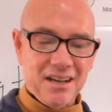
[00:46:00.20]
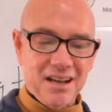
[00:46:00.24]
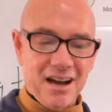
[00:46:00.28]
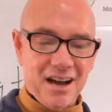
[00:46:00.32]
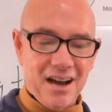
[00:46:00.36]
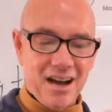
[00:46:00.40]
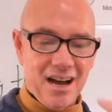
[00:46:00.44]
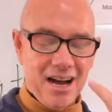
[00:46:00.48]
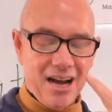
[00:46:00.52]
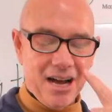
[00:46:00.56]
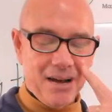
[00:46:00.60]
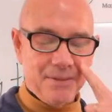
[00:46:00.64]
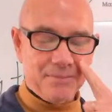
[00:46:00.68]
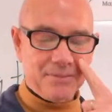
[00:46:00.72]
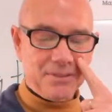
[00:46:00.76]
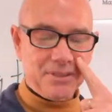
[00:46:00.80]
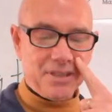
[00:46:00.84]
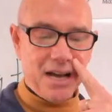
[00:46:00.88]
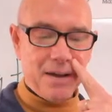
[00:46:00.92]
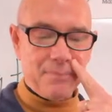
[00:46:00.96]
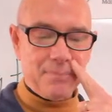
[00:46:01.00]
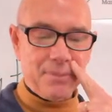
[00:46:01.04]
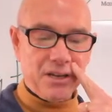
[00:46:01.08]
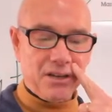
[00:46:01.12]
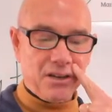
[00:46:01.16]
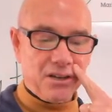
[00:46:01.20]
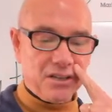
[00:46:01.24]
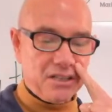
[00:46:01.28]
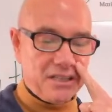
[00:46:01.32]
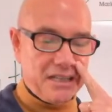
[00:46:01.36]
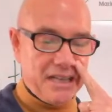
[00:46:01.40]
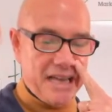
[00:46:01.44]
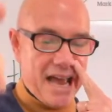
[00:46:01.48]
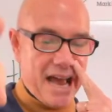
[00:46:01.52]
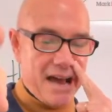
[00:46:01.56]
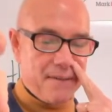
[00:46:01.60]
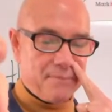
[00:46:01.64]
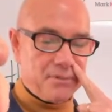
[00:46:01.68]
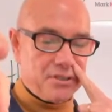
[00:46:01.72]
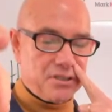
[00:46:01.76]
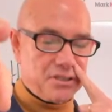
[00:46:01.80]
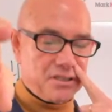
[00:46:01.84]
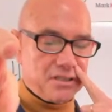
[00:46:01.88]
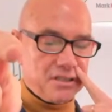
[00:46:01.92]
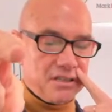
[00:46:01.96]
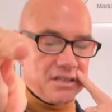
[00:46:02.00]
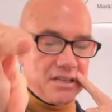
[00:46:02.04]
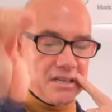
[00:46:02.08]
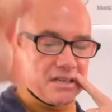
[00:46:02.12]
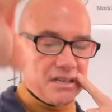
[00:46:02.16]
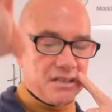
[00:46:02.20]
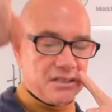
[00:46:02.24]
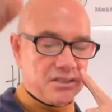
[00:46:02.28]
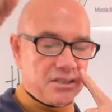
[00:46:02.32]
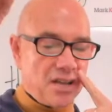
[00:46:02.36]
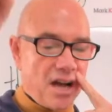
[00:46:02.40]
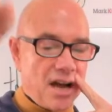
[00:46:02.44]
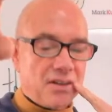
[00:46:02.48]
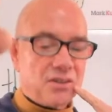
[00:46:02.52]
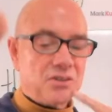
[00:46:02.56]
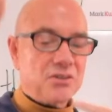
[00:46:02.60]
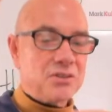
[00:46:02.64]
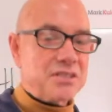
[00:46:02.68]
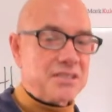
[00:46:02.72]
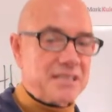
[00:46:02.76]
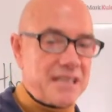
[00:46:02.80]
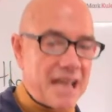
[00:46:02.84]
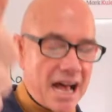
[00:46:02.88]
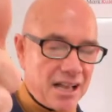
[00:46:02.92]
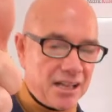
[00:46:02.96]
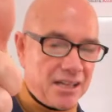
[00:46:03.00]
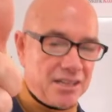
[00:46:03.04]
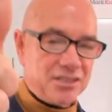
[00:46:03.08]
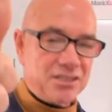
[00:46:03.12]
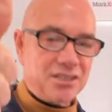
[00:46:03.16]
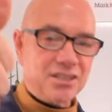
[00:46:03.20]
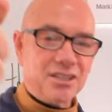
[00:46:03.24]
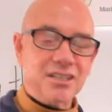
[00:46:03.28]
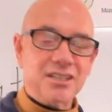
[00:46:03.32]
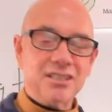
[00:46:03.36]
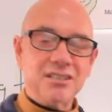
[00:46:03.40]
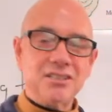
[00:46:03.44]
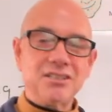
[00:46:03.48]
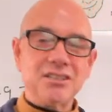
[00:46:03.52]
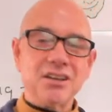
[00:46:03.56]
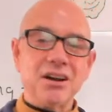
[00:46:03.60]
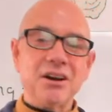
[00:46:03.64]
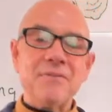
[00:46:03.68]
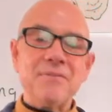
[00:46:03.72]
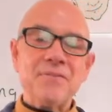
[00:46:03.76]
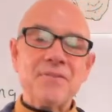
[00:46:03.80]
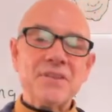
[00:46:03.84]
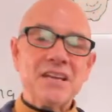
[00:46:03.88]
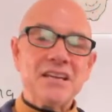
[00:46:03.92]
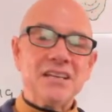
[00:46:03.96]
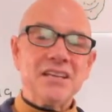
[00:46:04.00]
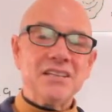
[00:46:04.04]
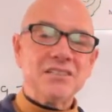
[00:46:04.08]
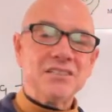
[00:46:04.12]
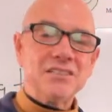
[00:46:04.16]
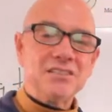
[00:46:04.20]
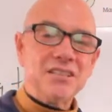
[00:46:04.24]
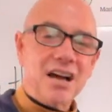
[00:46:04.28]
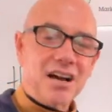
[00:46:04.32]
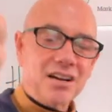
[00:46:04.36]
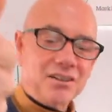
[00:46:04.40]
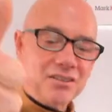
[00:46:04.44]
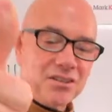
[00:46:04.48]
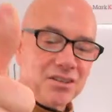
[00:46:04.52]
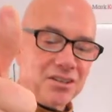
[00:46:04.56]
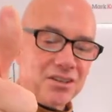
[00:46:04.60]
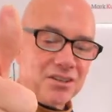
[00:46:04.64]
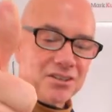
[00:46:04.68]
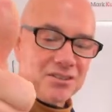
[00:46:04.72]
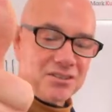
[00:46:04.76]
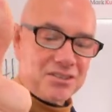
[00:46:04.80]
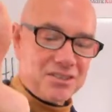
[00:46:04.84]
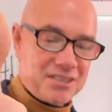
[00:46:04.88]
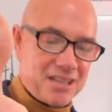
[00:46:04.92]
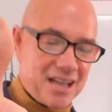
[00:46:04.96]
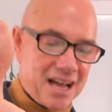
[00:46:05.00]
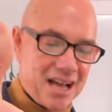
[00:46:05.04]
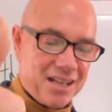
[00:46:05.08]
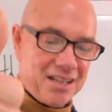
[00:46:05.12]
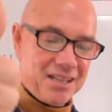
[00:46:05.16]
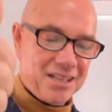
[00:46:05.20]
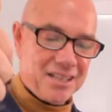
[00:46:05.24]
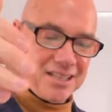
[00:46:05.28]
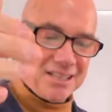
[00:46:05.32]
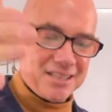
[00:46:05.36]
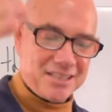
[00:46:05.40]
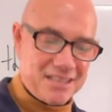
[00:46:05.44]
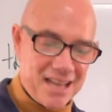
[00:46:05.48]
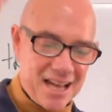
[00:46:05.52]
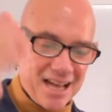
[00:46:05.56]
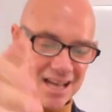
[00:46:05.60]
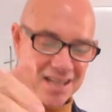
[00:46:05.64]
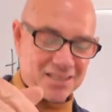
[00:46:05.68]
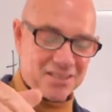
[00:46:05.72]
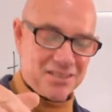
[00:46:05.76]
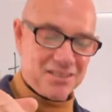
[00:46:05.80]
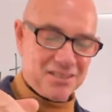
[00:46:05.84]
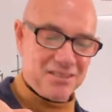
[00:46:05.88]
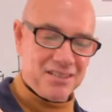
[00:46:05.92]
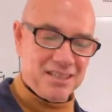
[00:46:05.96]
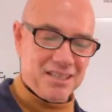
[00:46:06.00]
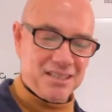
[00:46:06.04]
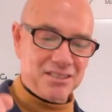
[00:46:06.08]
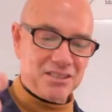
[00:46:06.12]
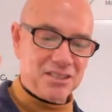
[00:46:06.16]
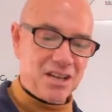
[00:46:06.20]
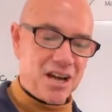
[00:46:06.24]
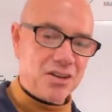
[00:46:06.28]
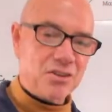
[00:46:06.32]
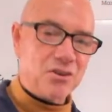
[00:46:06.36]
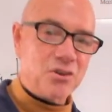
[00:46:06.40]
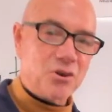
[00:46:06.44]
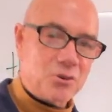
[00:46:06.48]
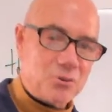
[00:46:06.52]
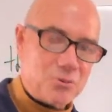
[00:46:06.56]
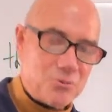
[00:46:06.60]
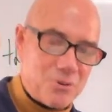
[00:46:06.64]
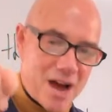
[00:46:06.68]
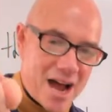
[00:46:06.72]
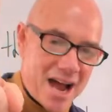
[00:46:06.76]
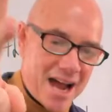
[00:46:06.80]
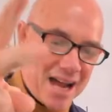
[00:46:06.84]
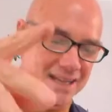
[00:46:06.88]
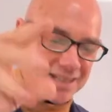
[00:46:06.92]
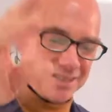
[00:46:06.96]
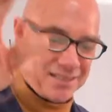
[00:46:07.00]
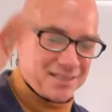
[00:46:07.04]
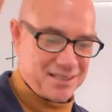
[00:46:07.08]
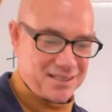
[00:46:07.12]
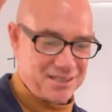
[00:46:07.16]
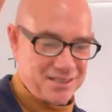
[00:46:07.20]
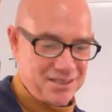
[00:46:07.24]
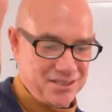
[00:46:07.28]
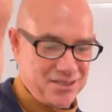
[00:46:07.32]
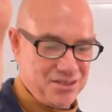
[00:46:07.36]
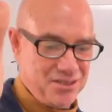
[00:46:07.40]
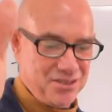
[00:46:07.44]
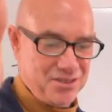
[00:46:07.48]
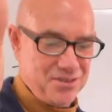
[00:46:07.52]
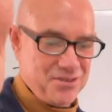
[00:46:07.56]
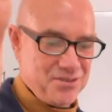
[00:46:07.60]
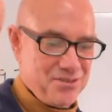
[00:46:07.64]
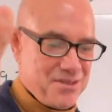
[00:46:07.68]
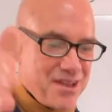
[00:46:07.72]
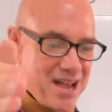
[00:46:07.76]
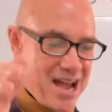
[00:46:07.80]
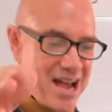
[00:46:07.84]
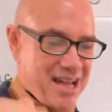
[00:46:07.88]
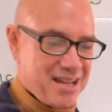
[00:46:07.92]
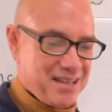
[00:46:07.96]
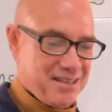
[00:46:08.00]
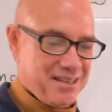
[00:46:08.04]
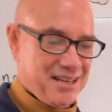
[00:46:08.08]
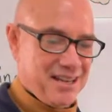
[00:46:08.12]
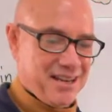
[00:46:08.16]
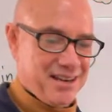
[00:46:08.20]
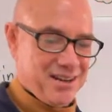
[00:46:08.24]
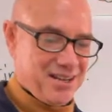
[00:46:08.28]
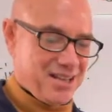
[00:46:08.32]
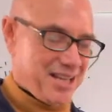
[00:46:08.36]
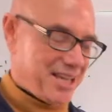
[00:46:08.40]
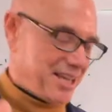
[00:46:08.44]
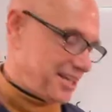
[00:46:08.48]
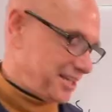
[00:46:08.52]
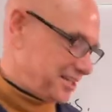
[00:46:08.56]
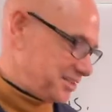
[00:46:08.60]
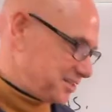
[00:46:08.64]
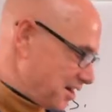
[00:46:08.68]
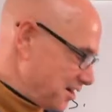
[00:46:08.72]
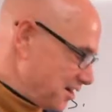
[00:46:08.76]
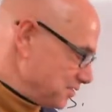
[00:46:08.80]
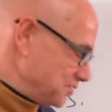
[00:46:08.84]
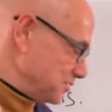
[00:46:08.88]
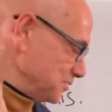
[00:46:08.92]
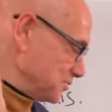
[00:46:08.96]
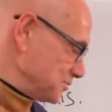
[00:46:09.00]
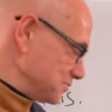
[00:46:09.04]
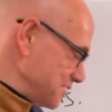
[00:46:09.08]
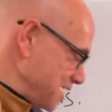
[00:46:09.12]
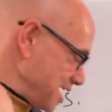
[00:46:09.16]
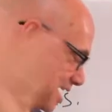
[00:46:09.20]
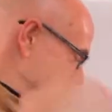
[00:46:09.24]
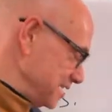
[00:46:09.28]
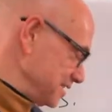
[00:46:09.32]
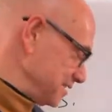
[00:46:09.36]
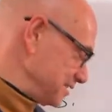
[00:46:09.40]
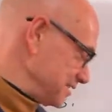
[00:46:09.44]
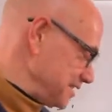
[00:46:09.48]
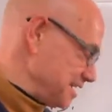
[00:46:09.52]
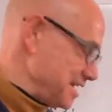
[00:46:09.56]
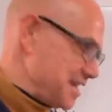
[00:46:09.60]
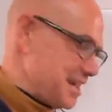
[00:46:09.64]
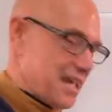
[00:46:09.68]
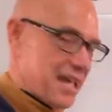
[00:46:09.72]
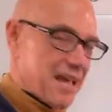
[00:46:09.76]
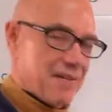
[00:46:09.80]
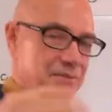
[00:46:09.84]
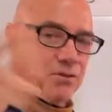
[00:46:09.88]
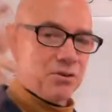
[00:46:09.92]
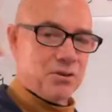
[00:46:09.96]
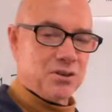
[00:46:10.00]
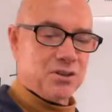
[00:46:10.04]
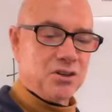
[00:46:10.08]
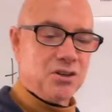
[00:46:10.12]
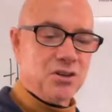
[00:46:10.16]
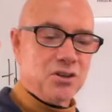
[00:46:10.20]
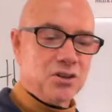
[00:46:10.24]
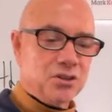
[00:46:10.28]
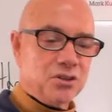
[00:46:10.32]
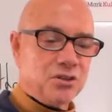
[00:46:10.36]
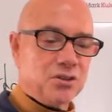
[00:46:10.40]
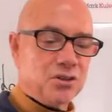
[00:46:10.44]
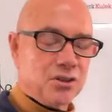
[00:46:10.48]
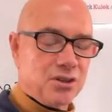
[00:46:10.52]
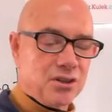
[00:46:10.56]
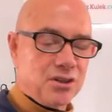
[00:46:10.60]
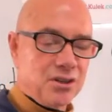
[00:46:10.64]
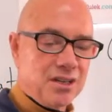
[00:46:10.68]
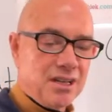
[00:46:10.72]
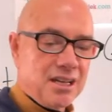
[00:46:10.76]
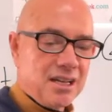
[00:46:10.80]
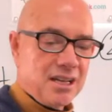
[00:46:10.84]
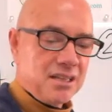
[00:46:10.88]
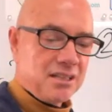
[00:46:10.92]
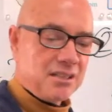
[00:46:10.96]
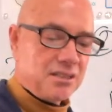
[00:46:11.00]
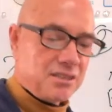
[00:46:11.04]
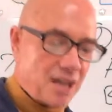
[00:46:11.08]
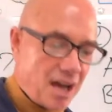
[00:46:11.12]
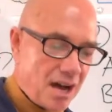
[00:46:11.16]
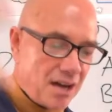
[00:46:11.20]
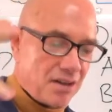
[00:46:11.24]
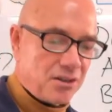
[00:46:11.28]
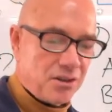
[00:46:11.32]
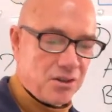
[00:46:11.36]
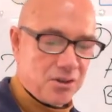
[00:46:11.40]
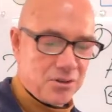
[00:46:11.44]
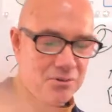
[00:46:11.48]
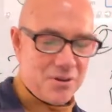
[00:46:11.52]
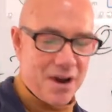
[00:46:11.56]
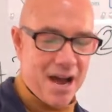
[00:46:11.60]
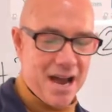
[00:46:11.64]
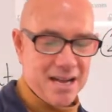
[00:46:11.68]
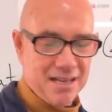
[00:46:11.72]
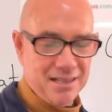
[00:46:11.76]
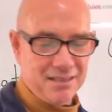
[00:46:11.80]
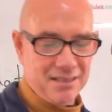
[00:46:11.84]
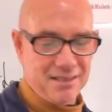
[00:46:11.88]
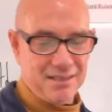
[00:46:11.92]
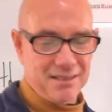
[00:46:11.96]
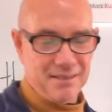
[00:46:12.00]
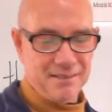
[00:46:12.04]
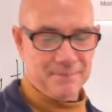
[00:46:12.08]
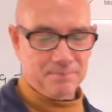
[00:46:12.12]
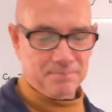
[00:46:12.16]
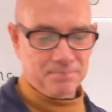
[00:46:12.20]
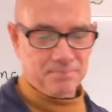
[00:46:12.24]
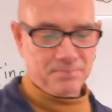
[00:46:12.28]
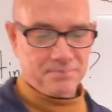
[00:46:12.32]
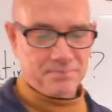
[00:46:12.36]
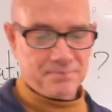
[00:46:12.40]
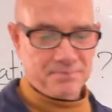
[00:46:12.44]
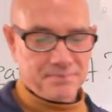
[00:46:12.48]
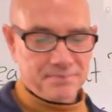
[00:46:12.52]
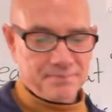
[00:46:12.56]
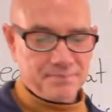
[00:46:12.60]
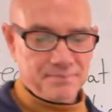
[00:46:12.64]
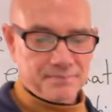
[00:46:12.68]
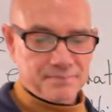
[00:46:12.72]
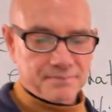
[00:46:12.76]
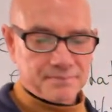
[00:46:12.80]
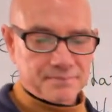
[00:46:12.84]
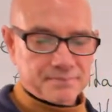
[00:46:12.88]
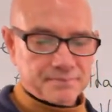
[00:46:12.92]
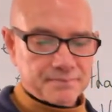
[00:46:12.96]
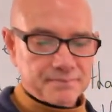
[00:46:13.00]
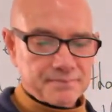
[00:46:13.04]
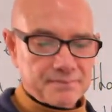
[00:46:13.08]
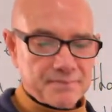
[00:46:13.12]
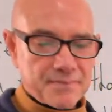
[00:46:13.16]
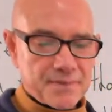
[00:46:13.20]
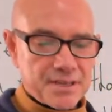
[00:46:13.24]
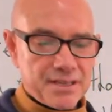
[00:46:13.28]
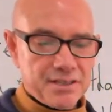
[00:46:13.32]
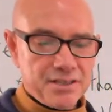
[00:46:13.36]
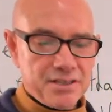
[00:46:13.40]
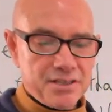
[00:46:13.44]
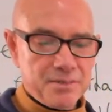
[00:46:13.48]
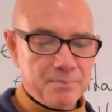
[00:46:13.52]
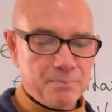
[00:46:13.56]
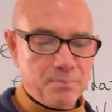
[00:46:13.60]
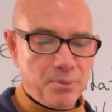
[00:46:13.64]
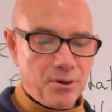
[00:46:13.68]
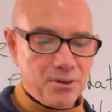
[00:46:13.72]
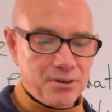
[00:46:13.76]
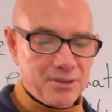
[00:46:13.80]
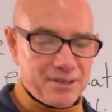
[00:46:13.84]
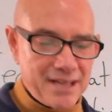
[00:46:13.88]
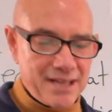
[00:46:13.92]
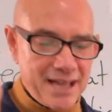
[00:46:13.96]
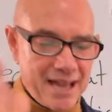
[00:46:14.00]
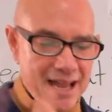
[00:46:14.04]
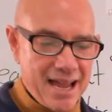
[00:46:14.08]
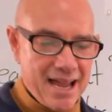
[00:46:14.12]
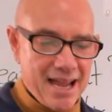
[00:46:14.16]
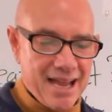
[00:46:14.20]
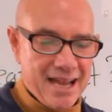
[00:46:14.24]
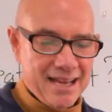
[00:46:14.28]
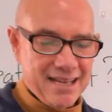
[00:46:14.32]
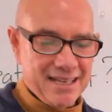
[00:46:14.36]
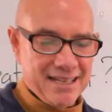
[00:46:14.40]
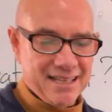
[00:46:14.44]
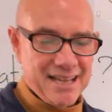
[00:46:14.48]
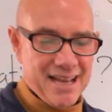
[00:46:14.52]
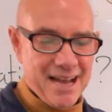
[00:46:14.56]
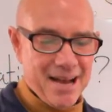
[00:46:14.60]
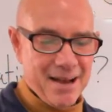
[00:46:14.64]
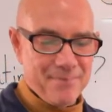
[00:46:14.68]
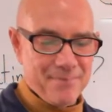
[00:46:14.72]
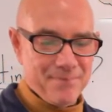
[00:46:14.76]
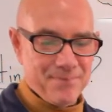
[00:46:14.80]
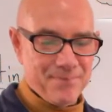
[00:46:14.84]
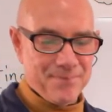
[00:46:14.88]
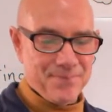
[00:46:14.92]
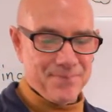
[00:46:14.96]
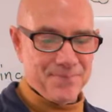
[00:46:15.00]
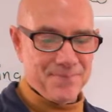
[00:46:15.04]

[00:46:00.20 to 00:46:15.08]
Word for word: um, topic. Yeah, taco salad's good. So, taco salad is excellent. Taco rice, do that, air lady. Taco rice. Everyone, Google taco rice. Chipotle, yep.